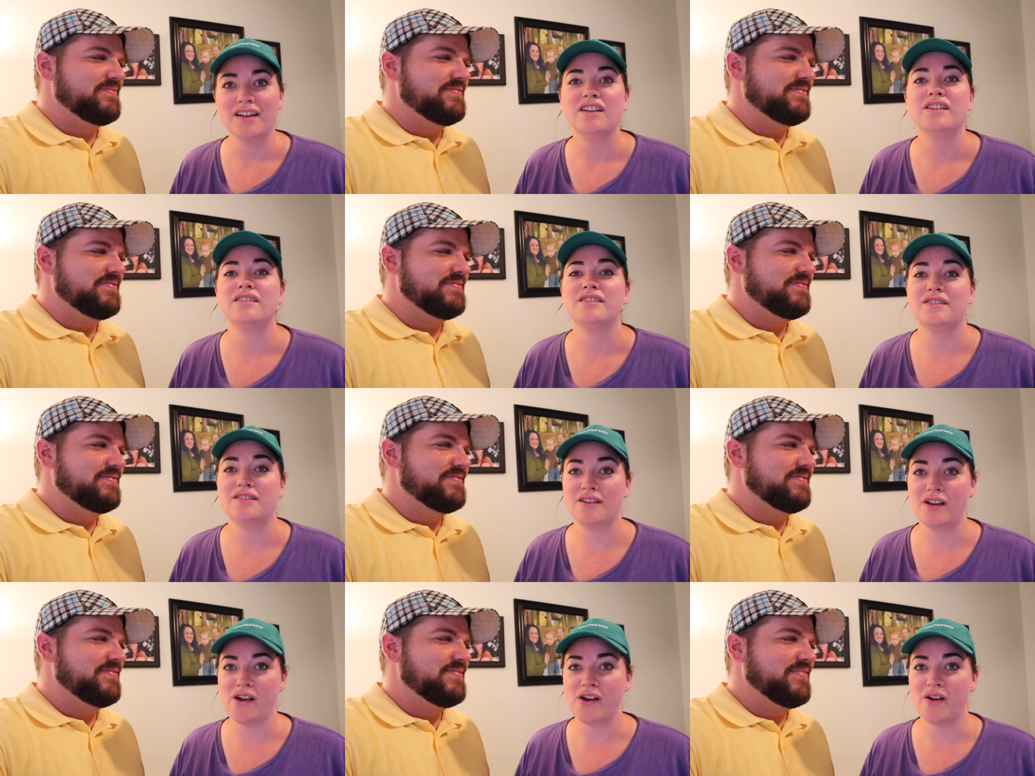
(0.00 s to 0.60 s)

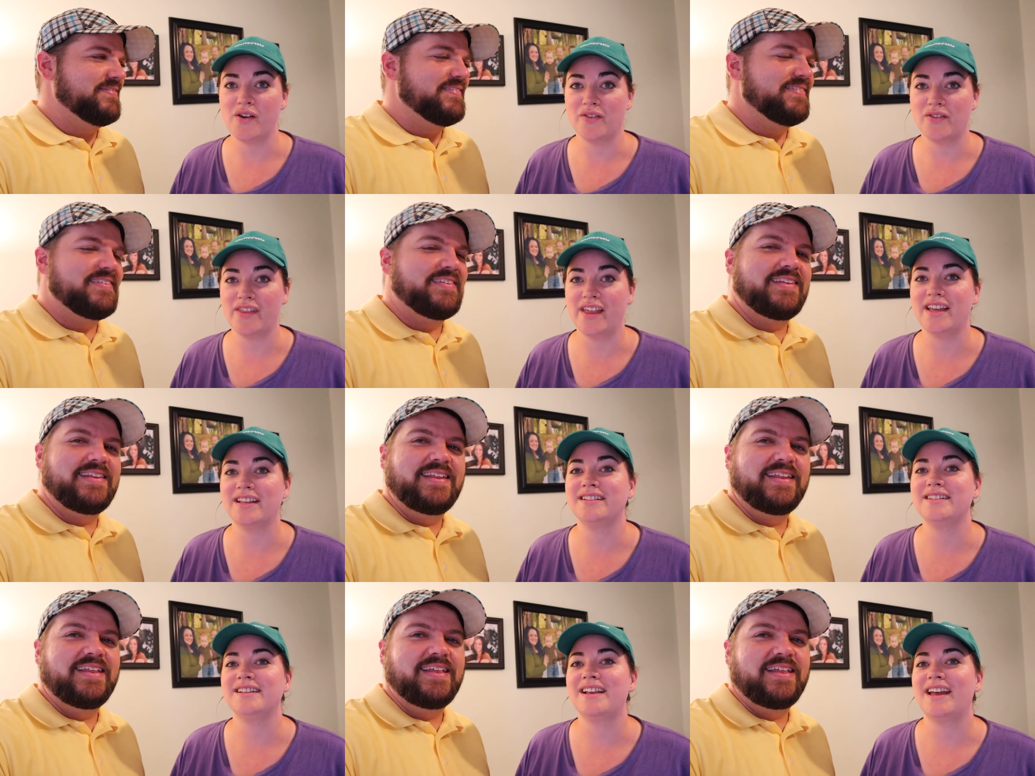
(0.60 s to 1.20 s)
Speaker 1: So
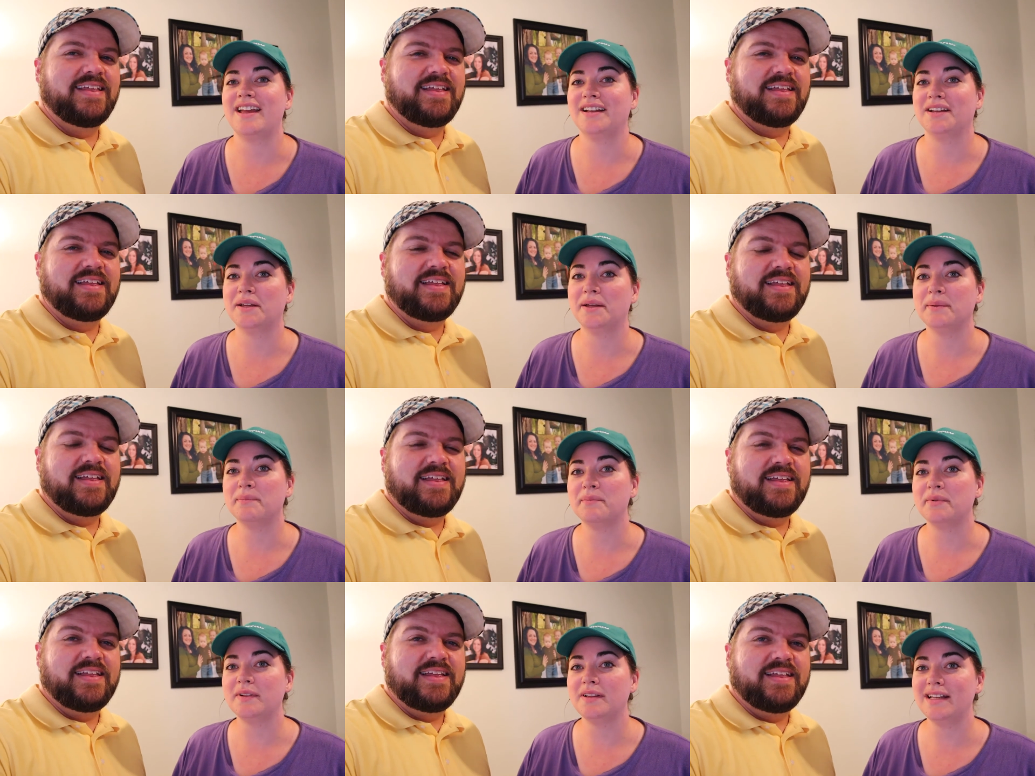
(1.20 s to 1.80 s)
they said
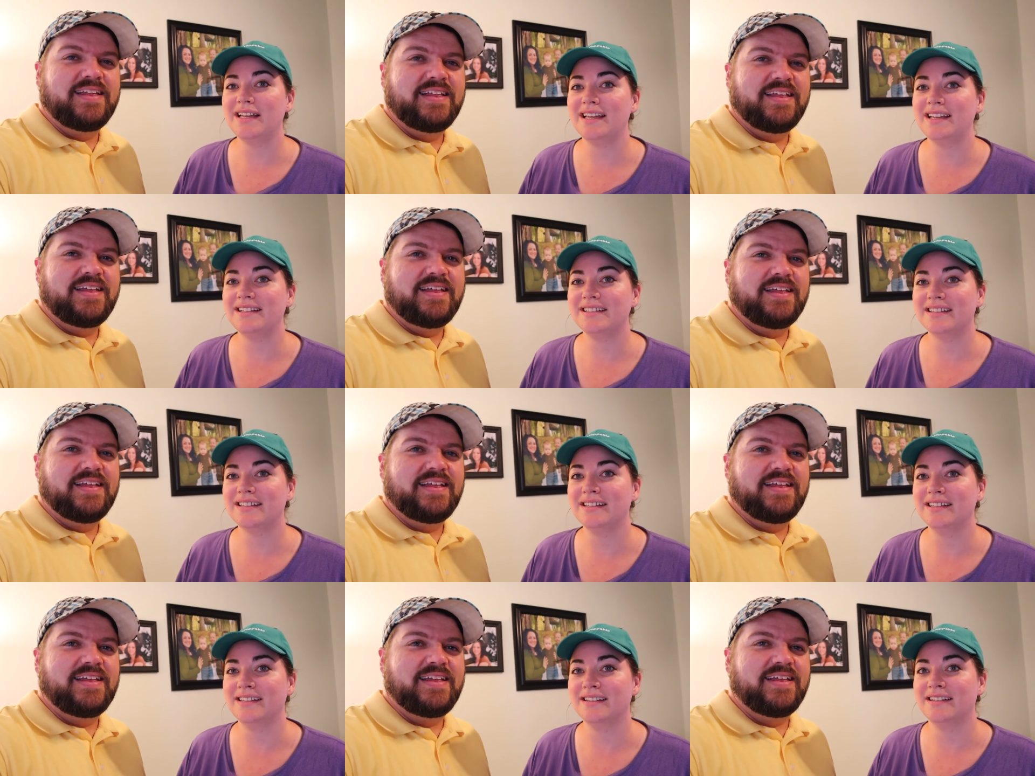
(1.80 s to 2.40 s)

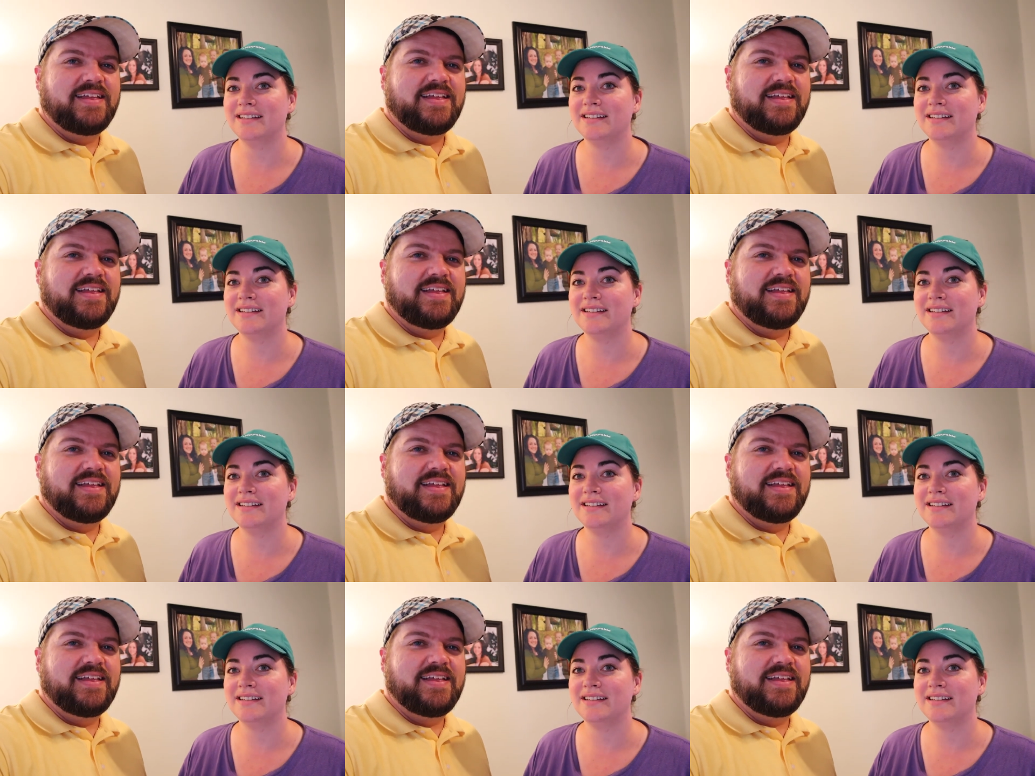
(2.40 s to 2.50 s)
complete,